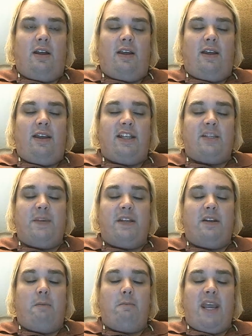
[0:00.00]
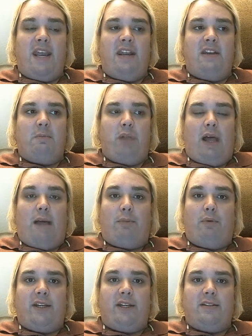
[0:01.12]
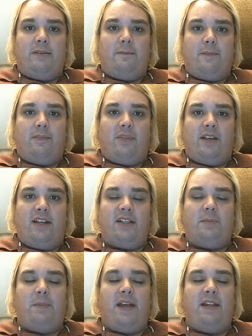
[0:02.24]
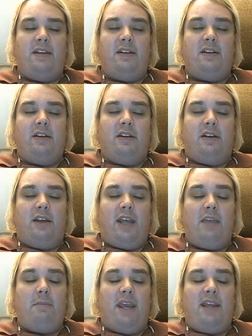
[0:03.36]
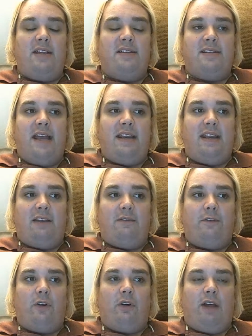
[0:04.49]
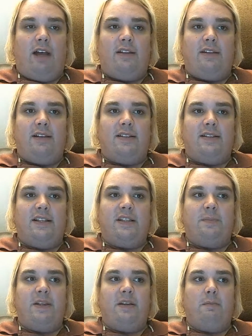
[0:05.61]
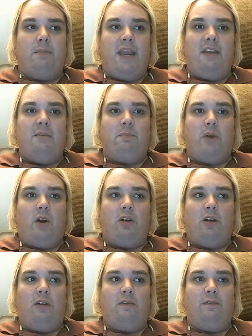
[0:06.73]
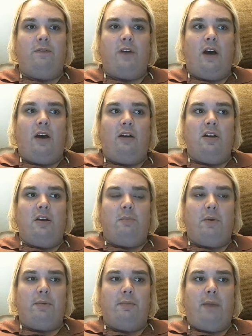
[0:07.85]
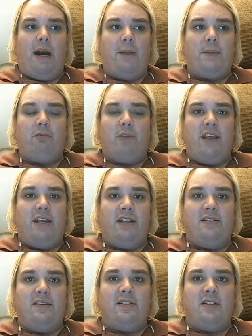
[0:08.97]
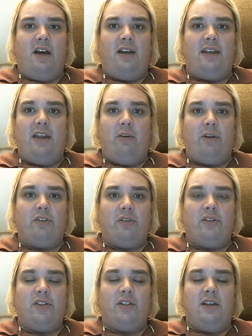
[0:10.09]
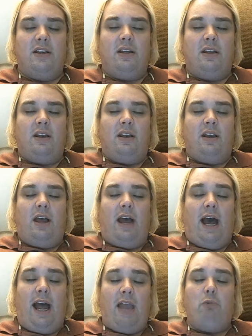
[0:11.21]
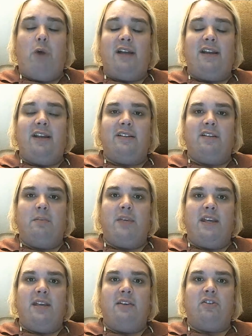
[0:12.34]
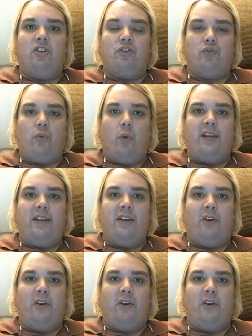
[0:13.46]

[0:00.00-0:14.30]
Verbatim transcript: it's been a main plot point. It's been a main setting for a lot of this. It's been a main part of uh, both Mob and Reigen's uh, characters. I want it to be destroyed here